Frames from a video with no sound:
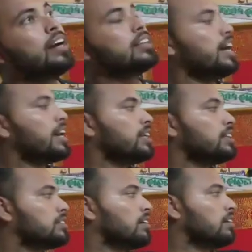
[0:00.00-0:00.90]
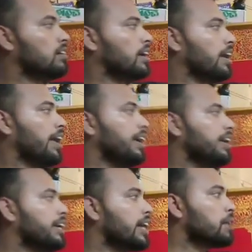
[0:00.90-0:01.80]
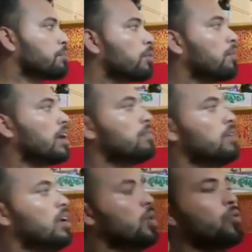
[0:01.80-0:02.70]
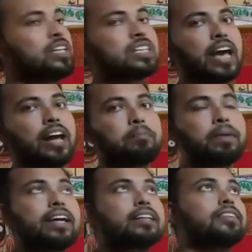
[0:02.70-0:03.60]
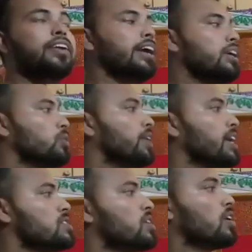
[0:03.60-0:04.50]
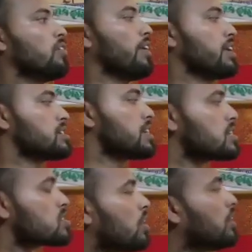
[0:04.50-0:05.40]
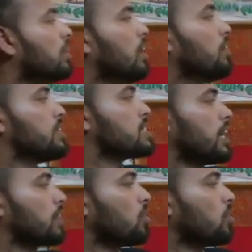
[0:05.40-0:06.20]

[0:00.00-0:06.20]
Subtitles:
there is the hereditary problem which can be a threat to danger of extinction, which can